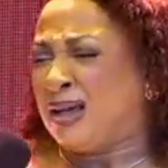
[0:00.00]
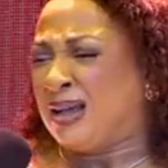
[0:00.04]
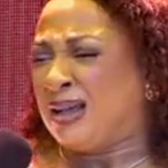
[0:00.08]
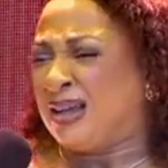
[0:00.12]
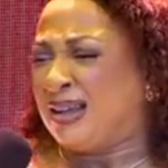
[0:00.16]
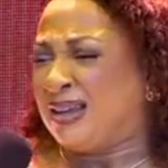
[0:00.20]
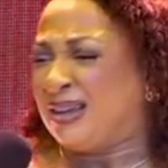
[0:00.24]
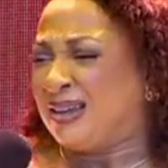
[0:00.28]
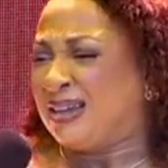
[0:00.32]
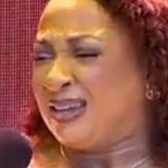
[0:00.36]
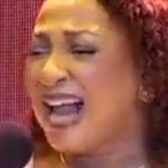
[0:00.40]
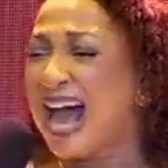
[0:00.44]

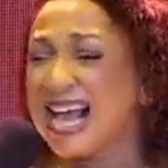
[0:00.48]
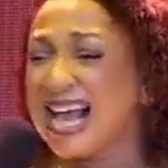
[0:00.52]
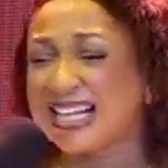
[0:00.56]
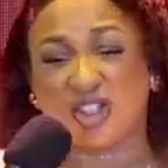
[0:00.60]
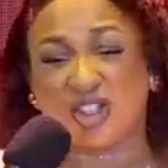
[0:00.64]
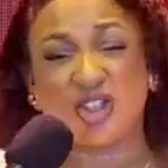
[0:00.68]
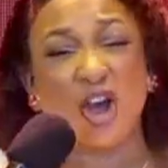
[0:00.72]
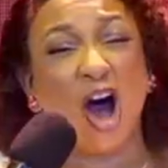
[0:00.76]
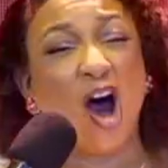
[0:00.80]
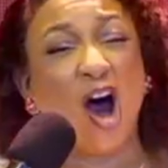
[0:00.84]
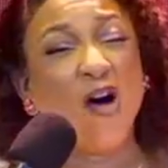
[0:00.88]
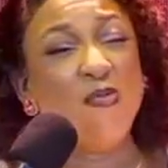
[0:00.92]
like
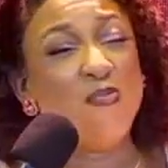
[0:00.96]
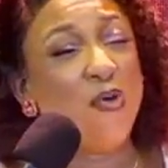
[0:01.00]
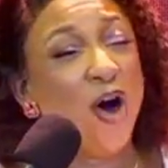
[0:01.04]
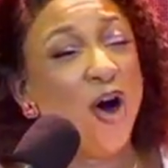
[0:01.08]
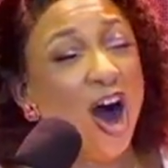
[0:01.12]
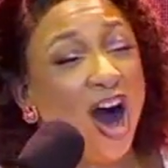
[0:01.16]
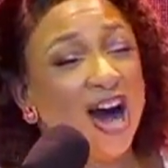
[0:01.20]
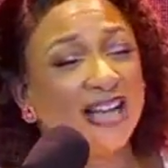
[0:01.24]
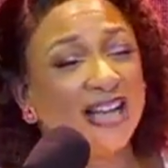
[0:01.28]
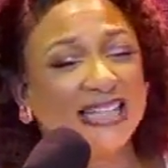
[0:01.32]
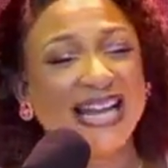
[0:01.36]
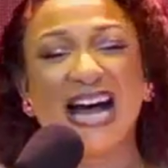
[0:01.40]

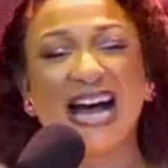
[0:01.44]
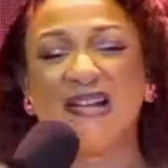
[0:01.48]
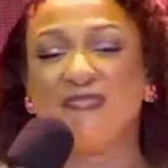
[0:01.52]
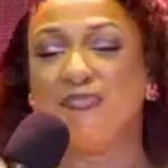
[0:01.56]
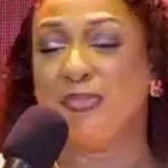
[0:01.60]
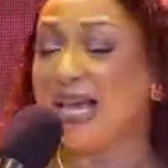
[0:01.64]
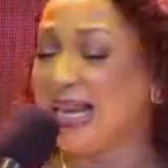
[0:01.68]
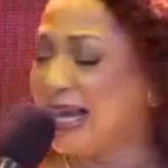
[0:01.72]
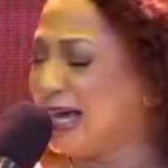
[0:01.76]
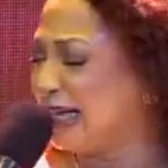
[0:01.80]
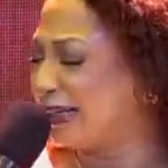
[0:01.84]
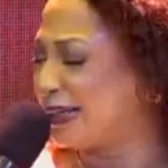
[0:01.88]
someone that
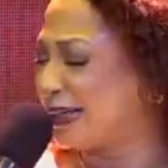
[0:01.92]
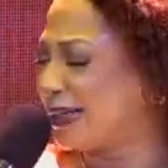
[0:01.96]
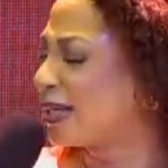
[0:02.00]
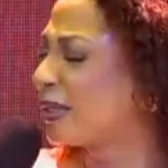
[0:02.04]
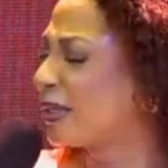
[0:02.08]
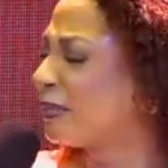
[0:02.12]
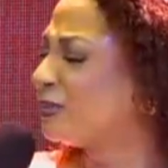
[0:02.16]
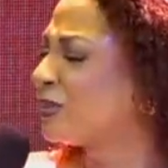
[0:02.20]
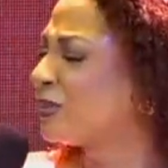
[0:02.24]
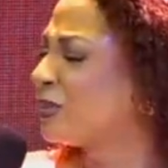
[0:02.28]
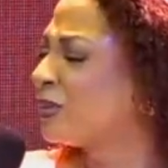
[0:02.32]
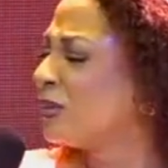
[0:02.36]
mean it.
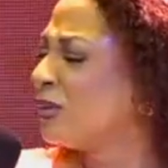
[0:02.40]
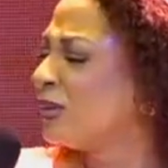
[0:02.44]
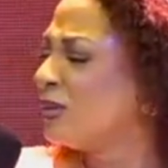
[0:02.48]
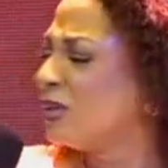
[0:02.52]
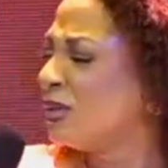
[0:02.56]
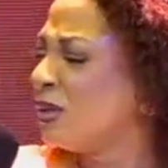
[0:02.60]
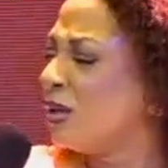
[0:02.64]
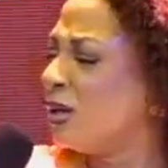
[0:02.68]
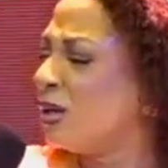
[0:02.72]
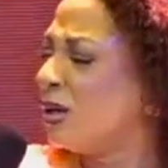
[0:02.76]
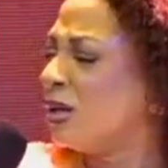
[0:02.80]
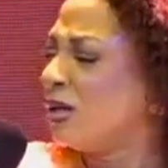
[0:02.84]

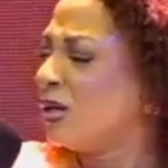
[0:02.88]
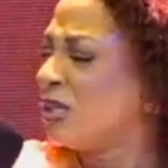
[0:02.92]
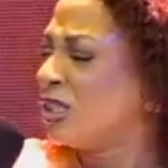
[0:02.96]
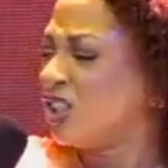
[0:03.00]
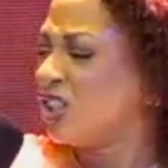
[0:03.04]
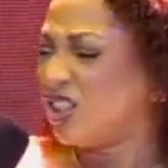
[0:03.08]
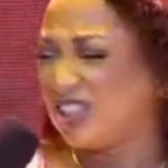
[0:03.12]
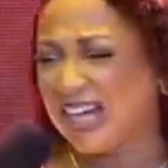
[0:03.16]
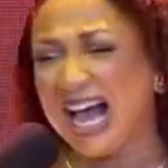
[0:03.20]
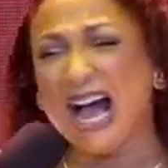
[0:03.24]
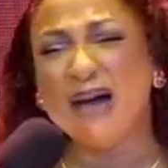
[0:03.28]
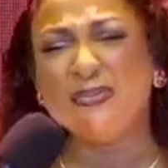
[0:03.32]

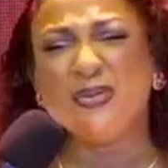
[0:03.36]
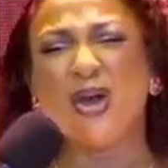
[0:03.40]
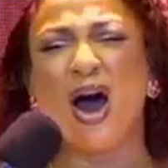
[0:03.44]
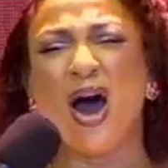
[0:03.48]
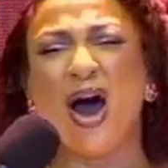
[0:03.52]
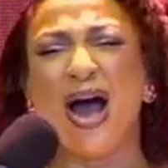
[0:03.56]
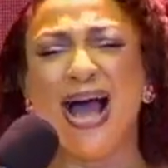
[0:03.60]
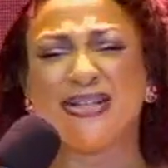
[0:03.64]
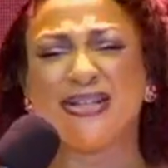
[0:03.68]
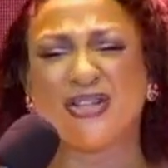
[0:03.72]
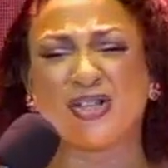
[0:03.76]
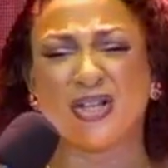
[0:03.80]
Jam your
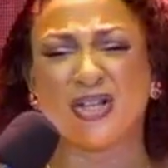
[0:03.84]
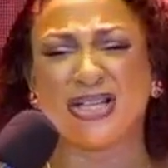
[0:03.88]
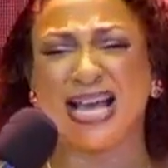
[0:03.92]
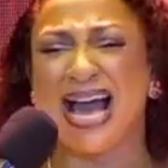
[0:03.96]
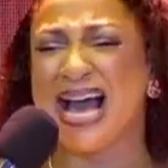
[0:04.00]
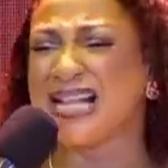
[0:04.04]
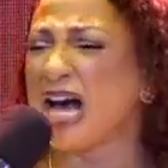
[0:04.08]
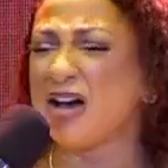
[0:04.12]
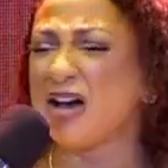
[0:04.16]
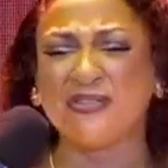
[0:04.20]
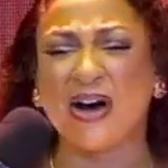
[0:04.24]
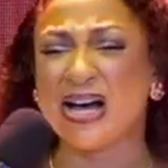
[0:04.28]
hands
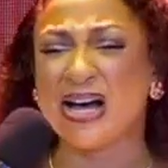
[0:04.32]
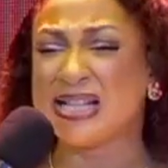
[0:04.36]
together for the